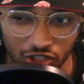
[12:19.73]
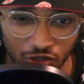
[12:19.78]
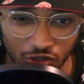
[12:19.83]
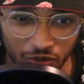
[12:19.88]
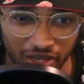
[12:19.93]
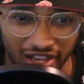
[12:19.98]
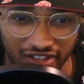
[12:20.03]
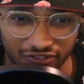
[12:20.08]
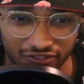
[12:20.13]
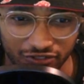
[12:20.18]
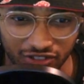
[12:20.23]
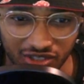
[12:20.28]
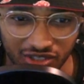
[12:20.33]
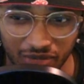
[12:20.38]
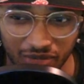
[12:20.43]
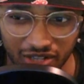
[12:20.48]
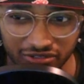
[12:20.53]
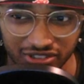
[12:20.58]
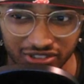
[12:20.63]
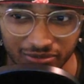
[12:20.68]
we had 3
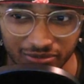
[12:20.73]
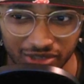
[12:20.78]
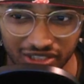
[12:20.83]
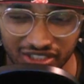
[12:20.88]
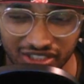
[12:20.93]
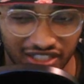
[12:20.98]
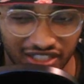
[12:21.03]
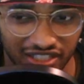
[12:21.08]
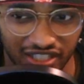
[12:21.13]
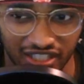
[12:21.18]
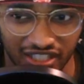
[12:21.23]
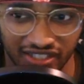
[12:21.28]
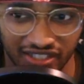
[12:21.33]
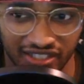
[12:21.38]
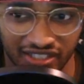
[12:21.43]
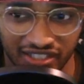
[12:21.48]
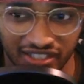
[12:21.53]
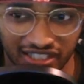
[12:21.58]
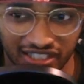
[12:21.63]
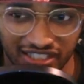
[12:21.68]
months. I'm just like,
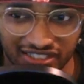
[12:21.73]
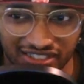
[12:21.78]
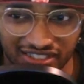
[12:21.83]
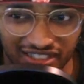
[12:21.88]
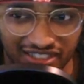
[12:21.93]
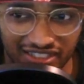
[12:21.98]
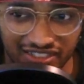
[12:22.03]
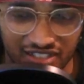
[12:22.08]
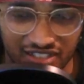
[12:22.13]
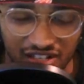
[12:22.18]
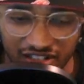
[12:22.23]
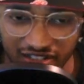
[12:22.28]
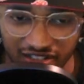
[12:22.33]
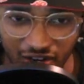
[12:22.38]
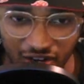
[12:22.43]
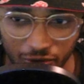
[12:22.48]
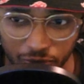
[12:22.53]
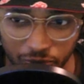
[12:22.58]
he's gonna need to learn that